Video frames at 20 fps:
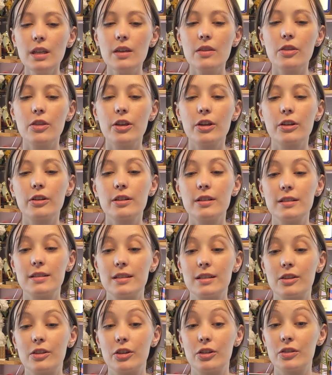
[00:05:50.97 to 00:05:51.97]

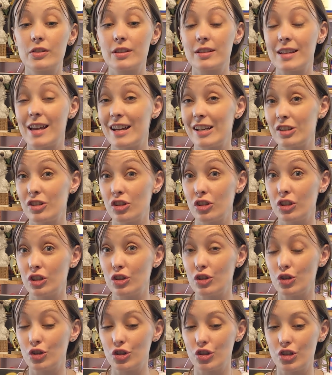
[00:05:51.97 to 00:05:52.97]
Theirs is actually
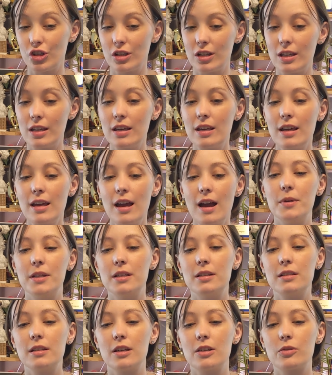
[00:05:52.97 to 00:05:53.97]
cushiony, and
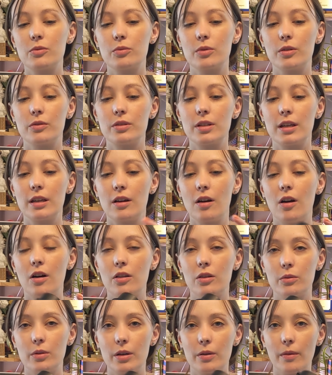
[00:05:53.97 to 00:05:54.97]
it does rotate
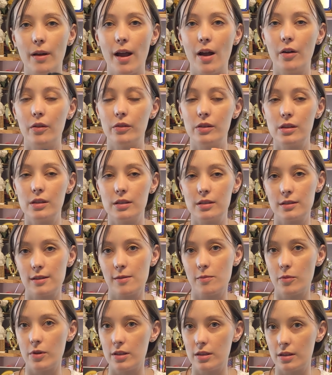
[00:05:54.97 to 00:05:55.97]
all the way around the
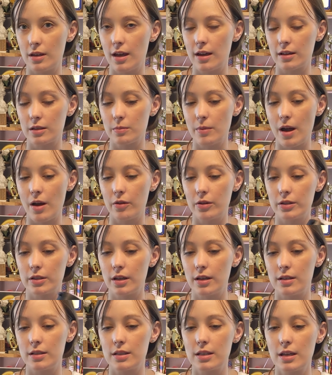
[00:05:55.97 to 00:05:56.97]
same way the X-Power
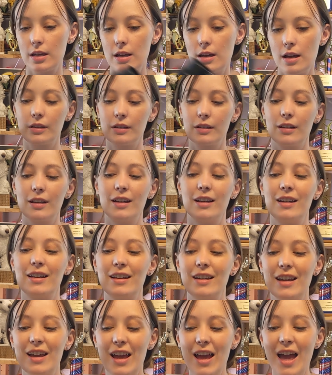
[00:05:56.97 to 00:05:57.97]
does.
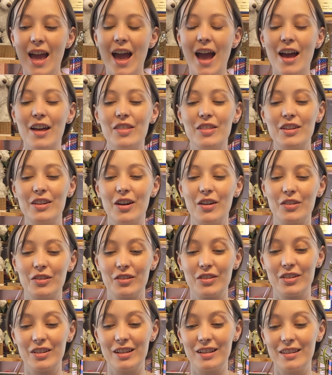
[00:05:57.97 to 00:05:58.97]
And the other
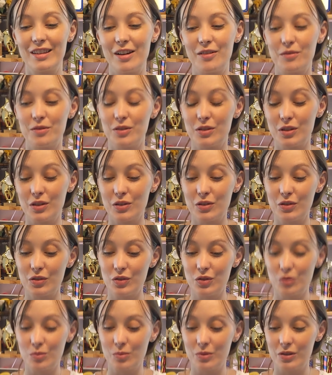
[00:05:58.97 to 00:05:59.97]
thing that was
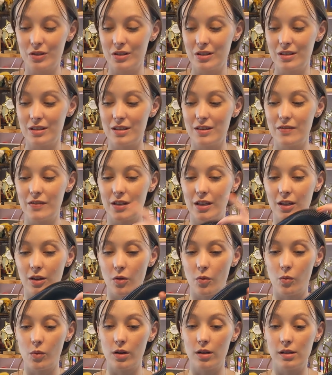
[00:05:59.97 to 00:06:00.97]
super deceiving
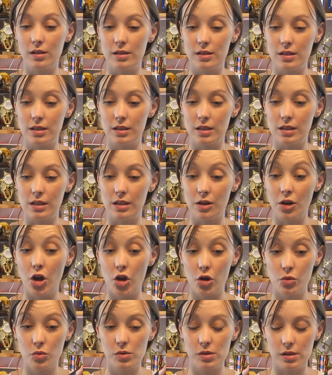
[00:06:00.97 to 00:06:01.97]
was the
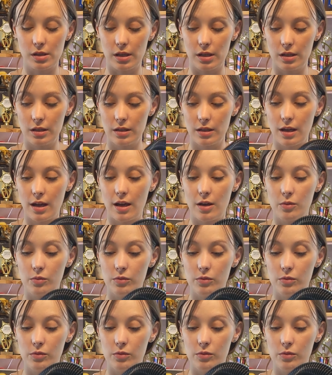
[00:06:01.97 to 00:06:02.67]
hose length. I